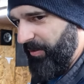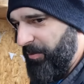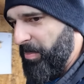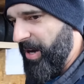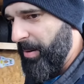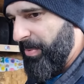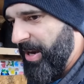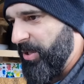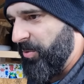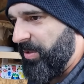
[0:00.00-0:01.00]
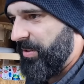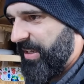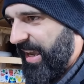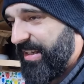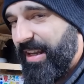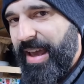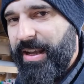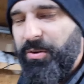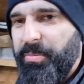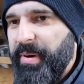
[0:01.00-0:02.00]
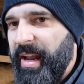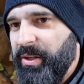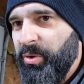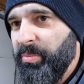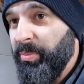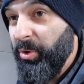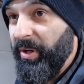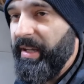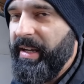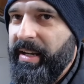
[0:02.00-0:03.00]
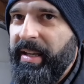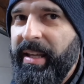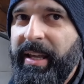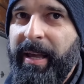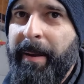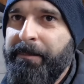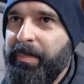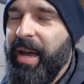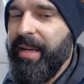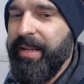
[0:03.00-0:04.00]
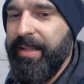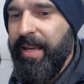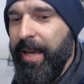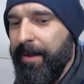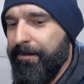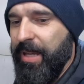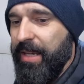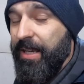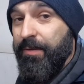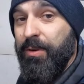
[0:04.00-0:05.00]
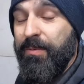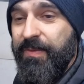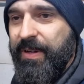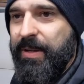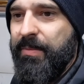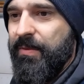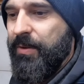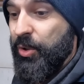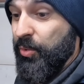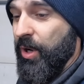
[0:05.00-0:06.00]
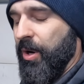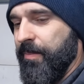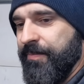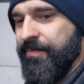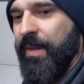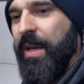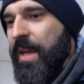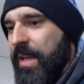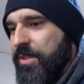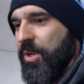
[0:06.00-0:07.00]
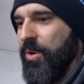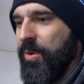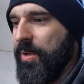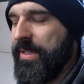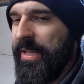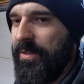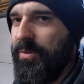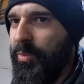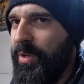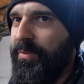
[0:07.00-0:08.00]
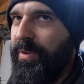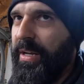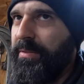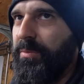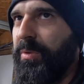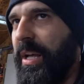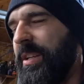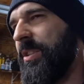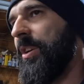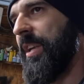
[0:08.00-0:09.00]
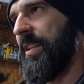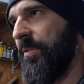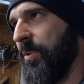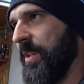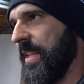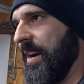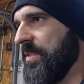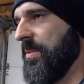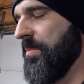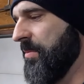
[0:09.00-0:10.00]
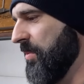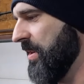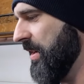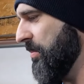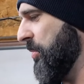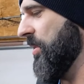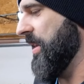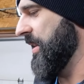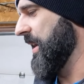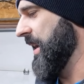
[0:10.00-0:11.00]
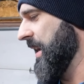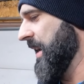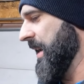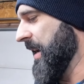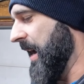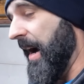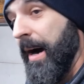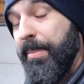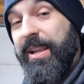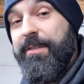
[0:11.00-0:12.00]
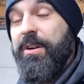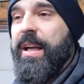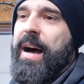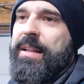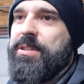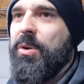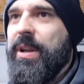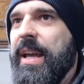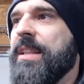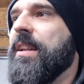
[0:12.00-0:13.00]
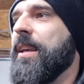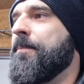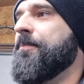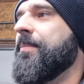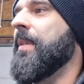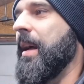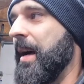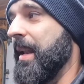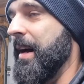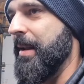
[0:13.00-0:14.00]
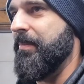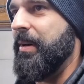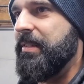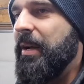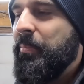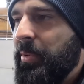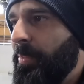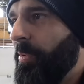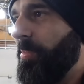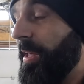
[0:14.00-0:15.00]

if you bought a brand new Cadillac or brand new Buick back in the day, they give you a free Yugo. So I think 130, 140,000 were imported. Believe it or not, so lately a lot of Balkan people are